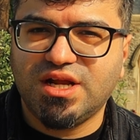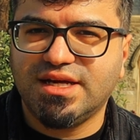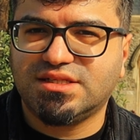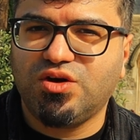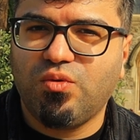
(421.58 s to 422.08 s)

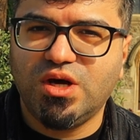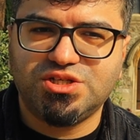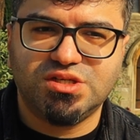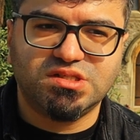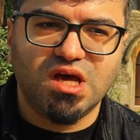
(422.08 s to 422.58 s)
asking
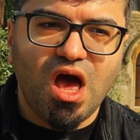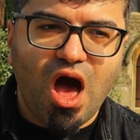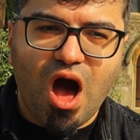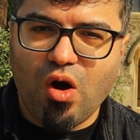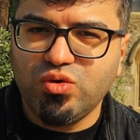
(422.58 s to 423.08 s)
questions.
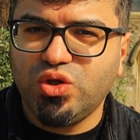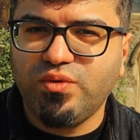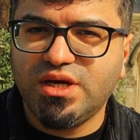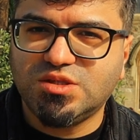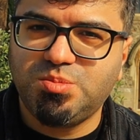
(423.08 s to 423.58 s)
How do
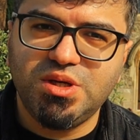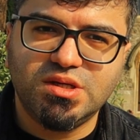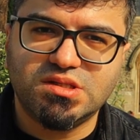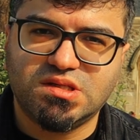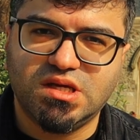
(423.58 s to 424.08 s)
we
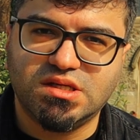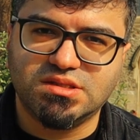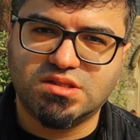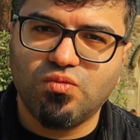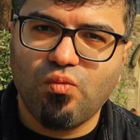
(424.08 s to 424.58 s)
experience
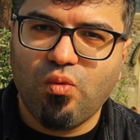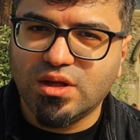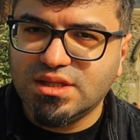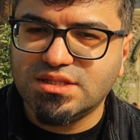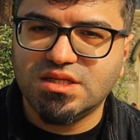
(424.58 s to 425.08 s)
things?
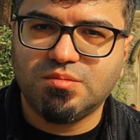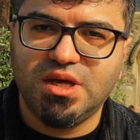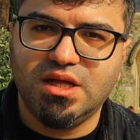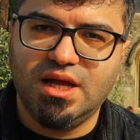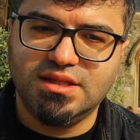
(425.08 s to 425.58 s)
What does it
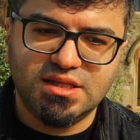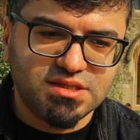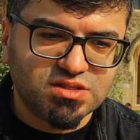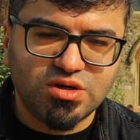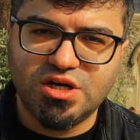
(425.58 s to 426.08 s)
mean? And they
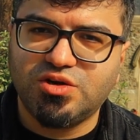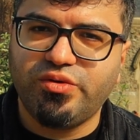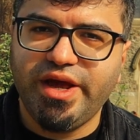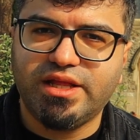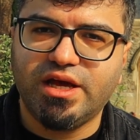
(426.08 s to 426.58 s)
started
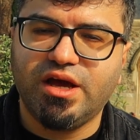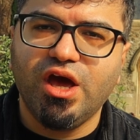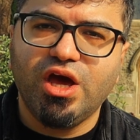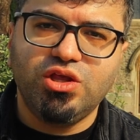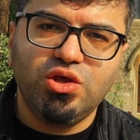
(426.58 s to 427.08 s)
creating
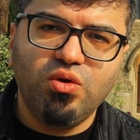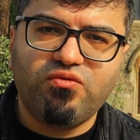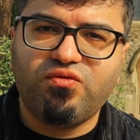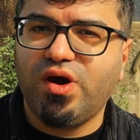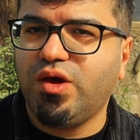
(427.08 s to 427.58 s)
new
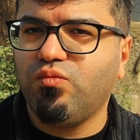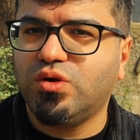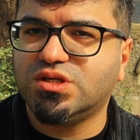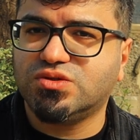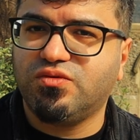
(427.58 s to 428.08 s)

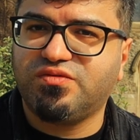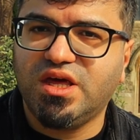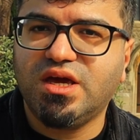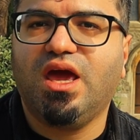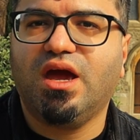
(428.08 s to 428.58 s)
frameworks of
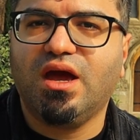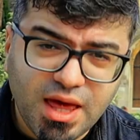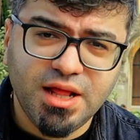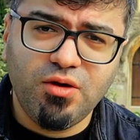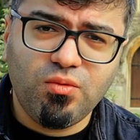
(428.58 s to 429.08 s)
thinking.
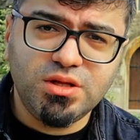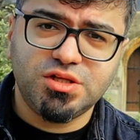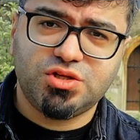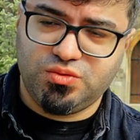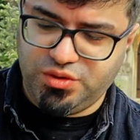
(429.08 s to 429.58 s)
And I
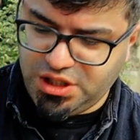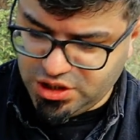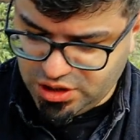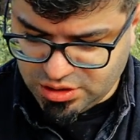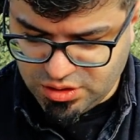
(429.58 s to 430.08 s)
wanted to read
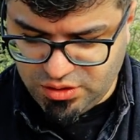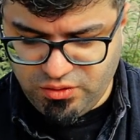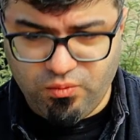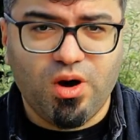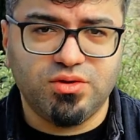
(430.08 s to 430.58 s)
to you
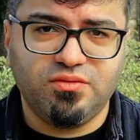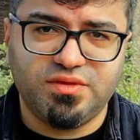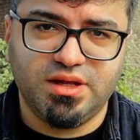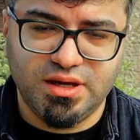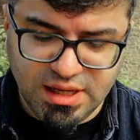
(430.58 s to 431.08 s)
one of
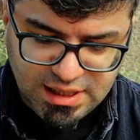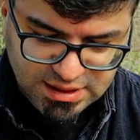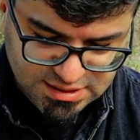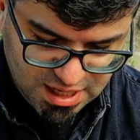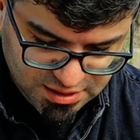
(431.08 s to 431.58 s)
the
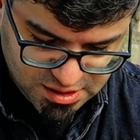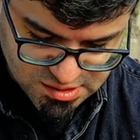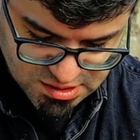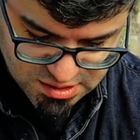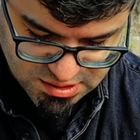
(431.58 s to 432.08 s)

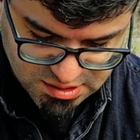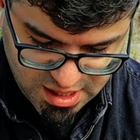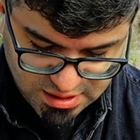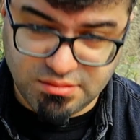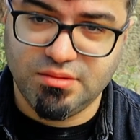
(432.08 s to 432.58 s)
sentences
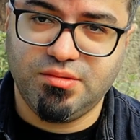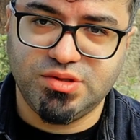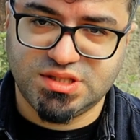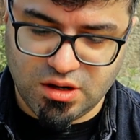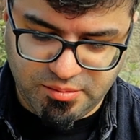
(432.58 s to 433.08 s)
that
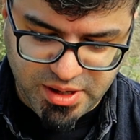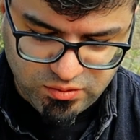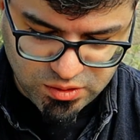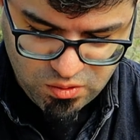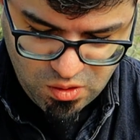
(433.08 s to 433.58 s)
Sarah
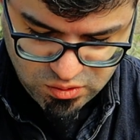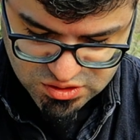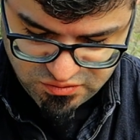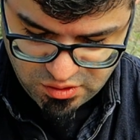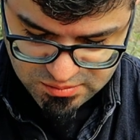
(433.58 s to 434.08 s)
Bakewell
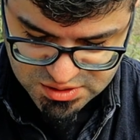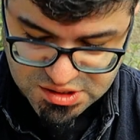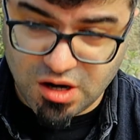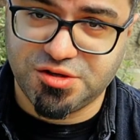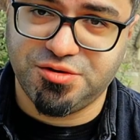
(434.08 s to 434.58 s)
quotes from
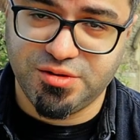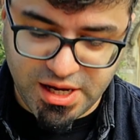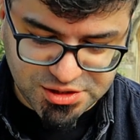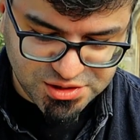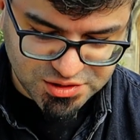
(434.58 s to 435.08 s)
Sartre
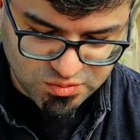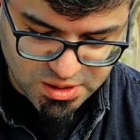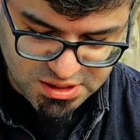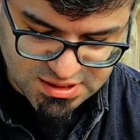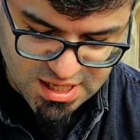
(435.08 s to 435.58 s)
lectures, where
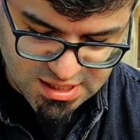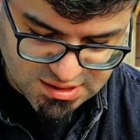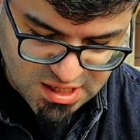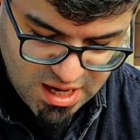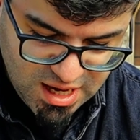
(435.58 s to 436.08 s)
he
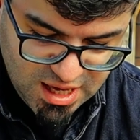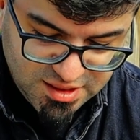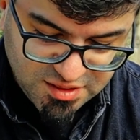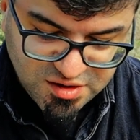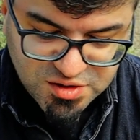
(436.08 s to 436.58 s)
says
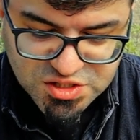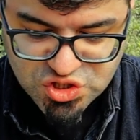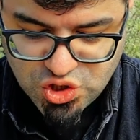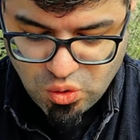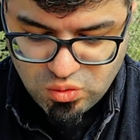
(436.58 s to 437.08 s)
that there is
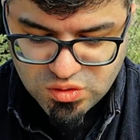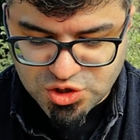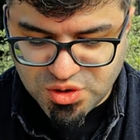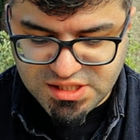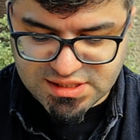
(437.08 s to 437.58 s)
no
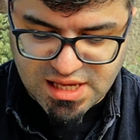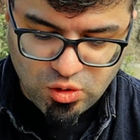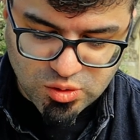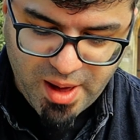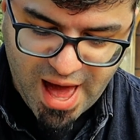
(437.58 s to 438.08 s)
traced
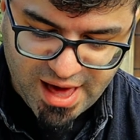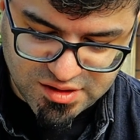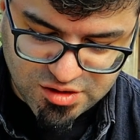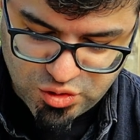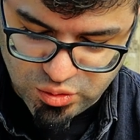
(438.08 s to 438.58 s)
out
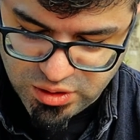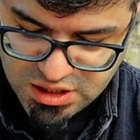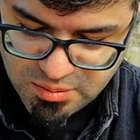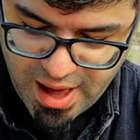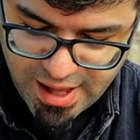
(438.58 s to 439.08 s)
path to
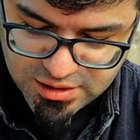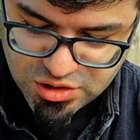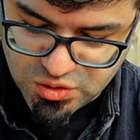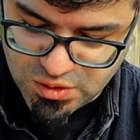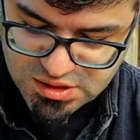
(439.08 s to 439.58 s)
lead man
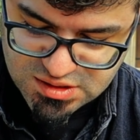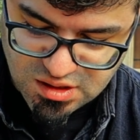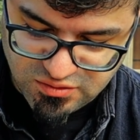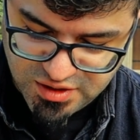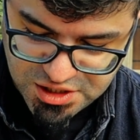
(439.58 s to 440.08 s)
to his
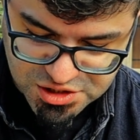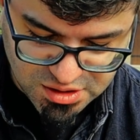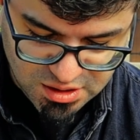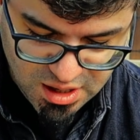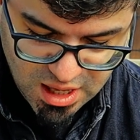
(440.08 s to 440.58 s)

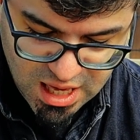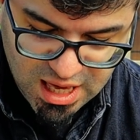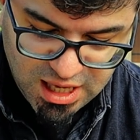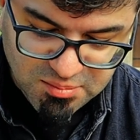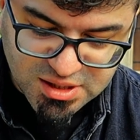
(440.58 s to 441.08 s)
salvation.
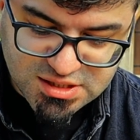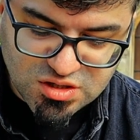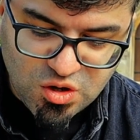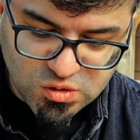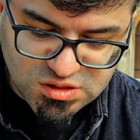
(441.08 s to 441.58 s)
He must
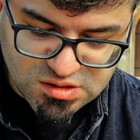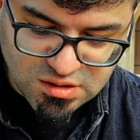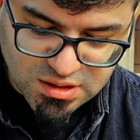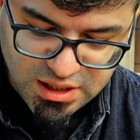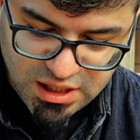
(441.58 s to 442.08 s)

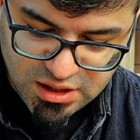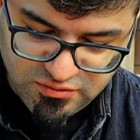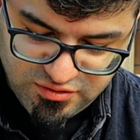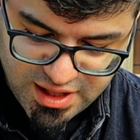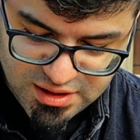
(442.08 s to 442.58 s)
constantly
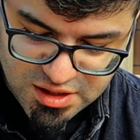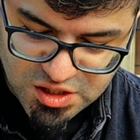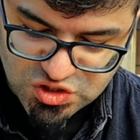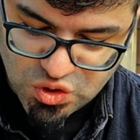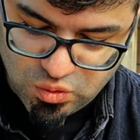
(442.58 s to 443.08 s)
invent
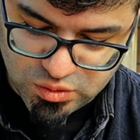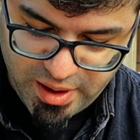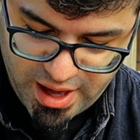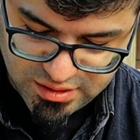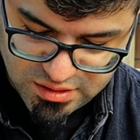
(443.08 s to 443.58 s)
his own
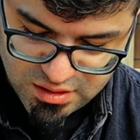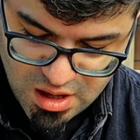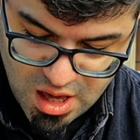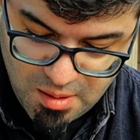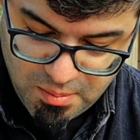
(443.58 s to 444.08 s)
path.
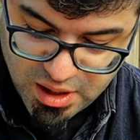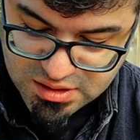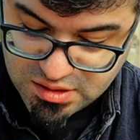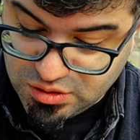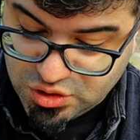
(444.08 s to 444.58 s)

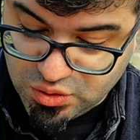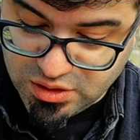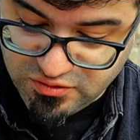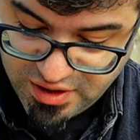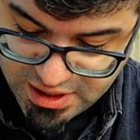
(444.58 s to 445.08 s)
But to
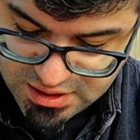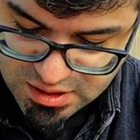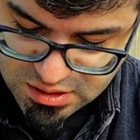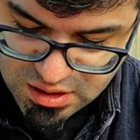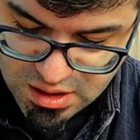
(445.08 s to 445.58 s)
invent
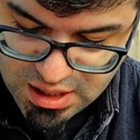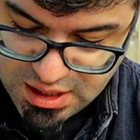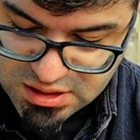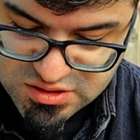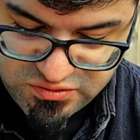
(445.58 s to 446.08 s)
it,
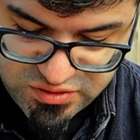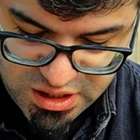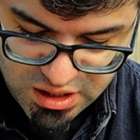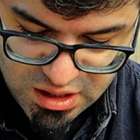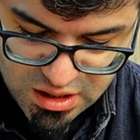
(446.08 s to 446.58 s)
he is
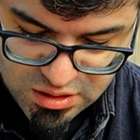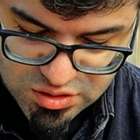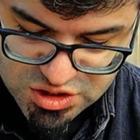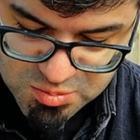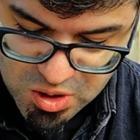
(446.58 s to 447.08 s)
free
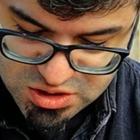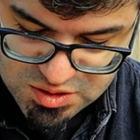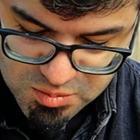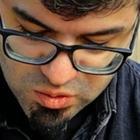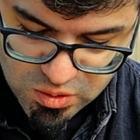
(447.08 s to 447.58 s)

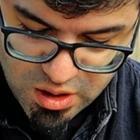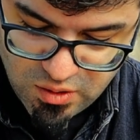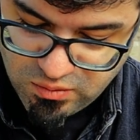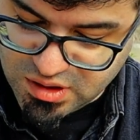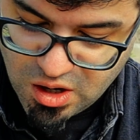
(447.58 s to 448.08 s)
responsible
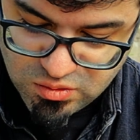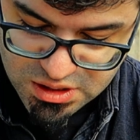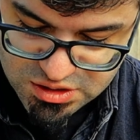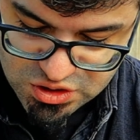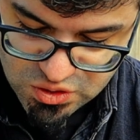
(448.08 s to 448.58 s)
without
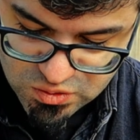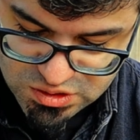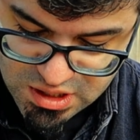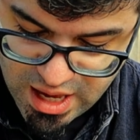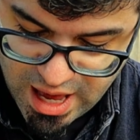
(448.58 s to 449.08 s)

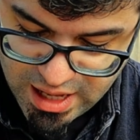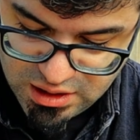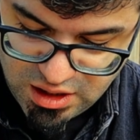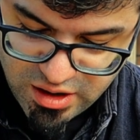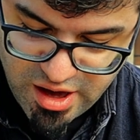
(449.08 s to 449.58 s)
excuse, and
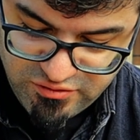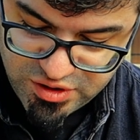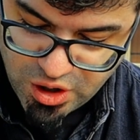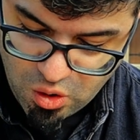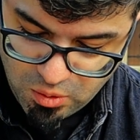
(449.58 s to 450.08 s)

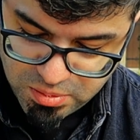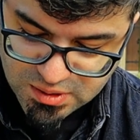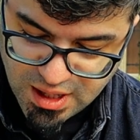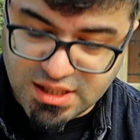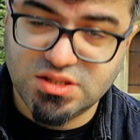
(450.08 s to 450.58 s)
every hope
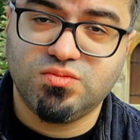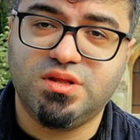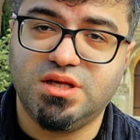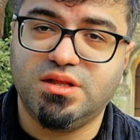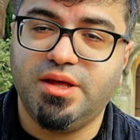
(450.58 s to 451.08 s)
lies
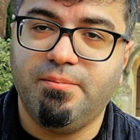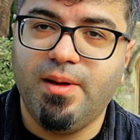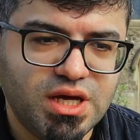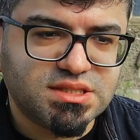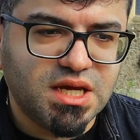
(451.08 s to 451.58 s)
within him.
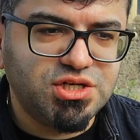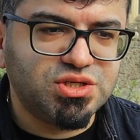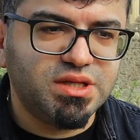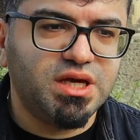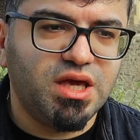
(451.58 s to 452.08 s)

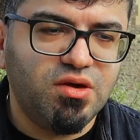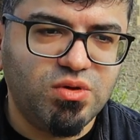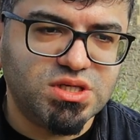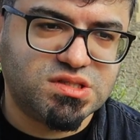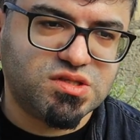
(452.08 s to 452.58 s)
Essentially, he
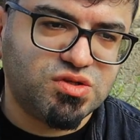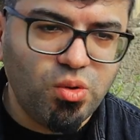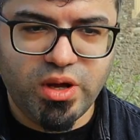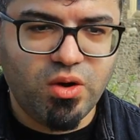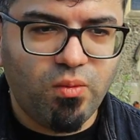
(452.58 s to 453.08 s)
was
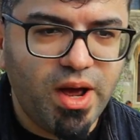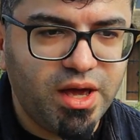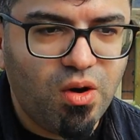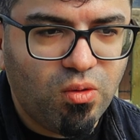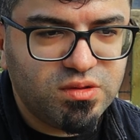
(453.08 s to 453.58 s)
throwing
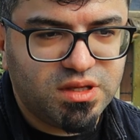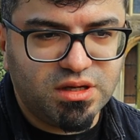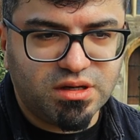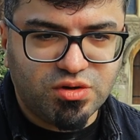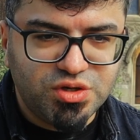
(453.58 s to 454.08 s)
away all
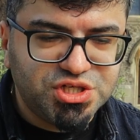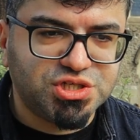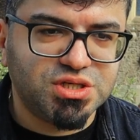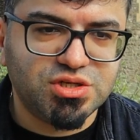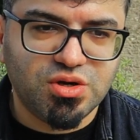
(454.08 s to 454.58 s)
the
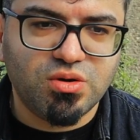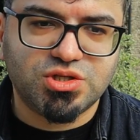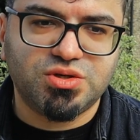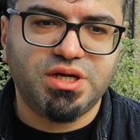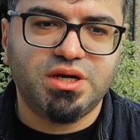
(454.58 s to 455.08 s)
Christian
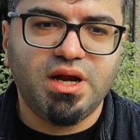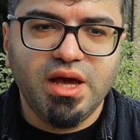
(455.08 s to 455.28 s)
doctrine,